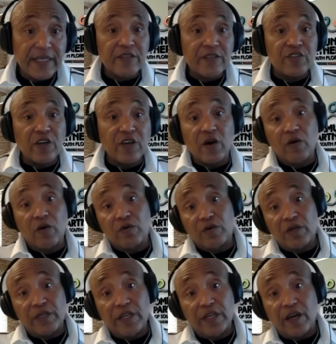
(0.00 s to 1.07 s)
So
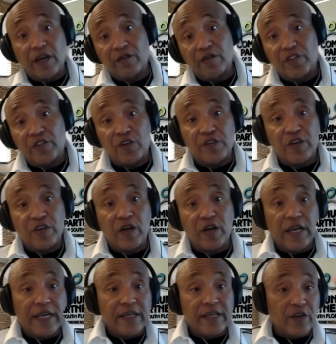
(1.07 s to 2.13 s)
you know, so your
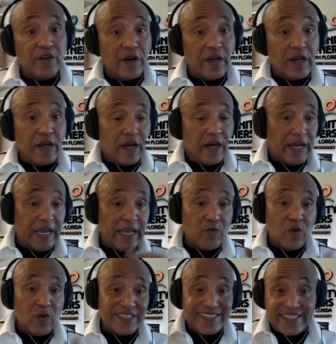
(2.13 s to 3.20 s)
your uh,
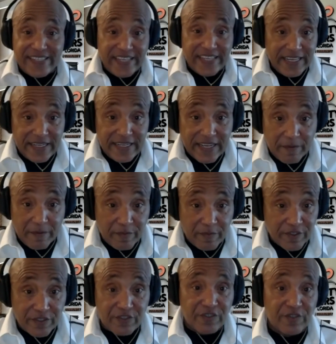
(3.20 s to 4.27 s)
A1C
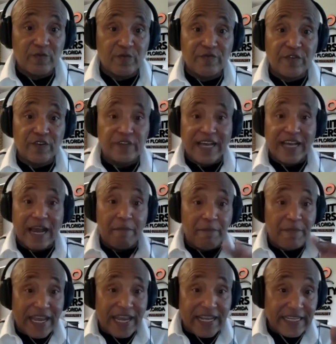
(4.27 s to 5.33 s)
numbers for
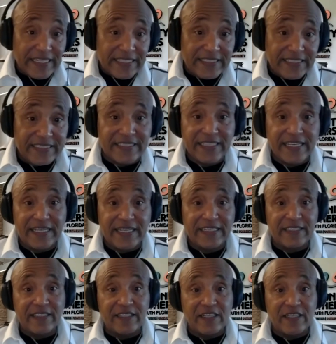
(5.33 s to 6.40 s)
diabetics and
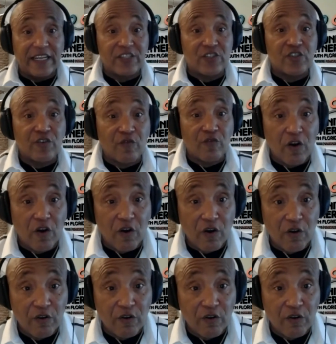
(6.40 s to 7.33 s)
cholesterol,